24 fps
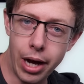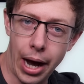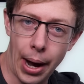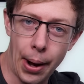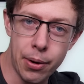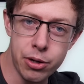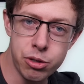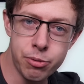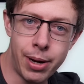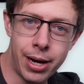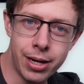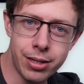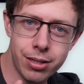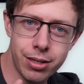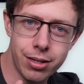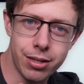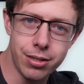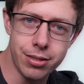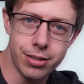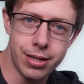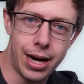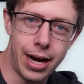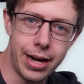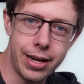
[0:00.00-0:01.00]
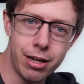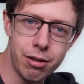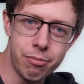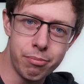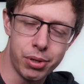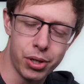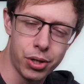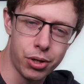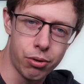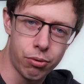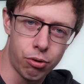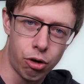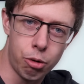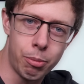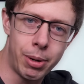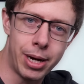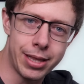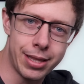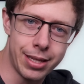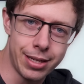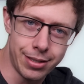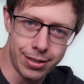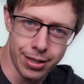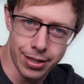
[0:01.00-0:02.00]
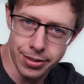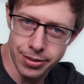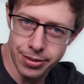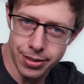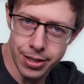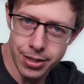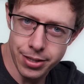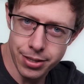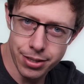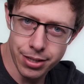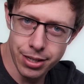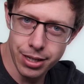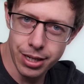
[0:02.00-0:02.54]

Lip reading: I was about to design and build a robot that does this,